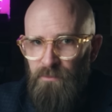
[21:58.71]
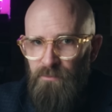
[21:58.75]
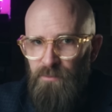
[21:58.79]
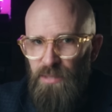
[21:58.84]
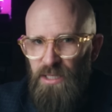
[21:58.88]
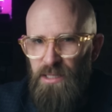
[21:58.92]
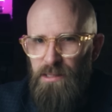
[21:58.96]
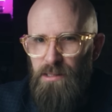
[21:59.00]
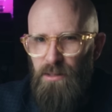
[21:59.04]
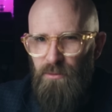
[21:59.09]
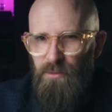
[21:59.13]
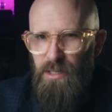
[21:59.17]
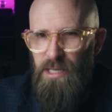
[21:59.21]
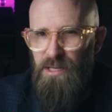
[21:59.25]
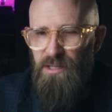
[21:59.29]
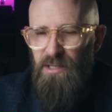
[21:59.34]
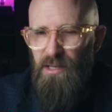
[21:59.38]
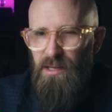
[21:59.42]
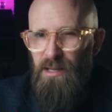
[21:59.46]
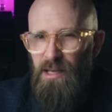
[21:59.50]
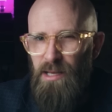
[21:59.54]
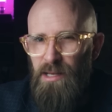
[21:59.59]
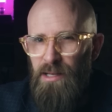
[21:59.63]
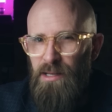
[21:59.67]
But is the
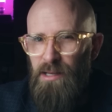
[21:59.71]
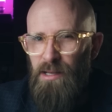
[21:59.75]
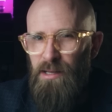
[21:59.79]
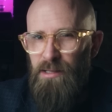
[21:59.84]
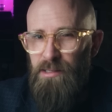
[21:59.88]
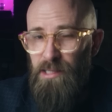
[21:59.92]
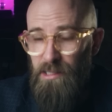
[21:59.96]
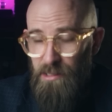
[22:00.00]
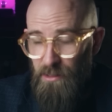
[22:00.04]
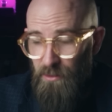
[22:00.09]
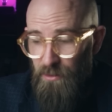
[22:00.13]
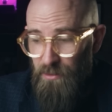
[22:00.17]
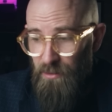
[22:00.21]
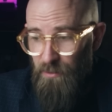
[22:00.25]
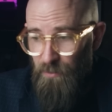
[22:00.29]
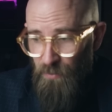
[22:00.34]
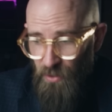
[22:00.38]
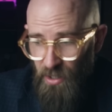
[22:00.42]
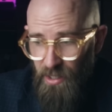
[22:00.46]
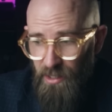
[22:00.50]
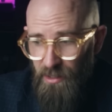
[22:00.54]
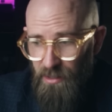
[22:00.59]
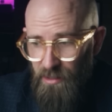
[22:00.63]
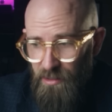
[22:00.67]
region sitting on the
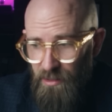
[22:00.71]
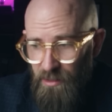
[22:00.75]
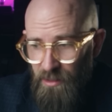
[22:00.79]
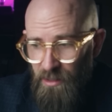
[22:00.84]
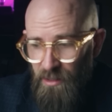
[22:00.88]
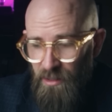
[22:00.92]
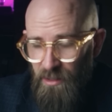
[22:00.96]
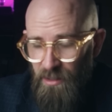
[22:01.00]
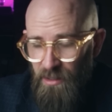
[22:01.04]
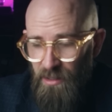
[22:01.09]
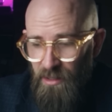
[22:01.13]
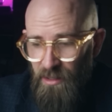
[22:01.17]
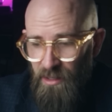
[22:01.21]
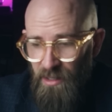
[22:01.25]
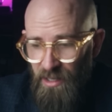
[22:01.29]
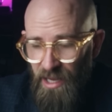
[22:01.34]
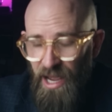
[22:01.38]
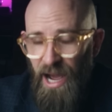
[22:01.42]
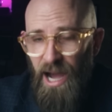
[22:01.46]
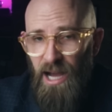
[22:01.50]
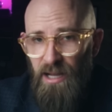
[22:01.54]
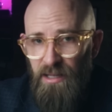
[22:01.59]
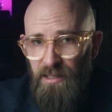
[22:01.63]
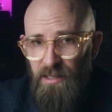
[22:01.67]
brink?
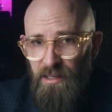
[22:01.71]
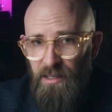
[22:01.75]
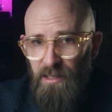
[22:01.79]
Yeah,